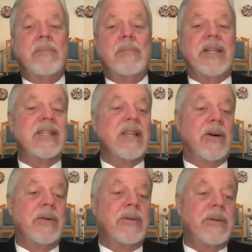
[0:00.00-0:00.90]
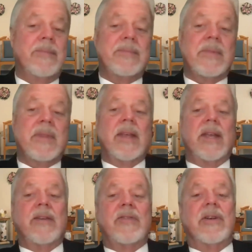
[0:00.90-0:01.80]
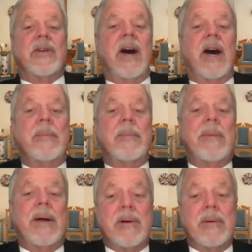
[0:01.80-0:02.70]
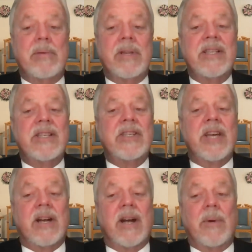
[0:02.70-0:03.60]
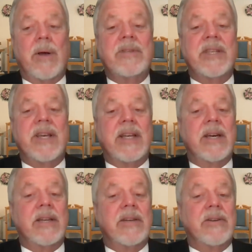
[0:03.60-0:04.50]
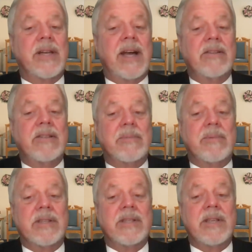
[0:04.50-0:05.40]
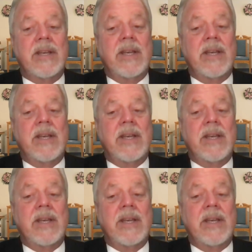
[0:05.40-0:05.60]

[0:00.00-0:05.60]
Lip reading: Please note, if you're not a member, please check our website under announcements.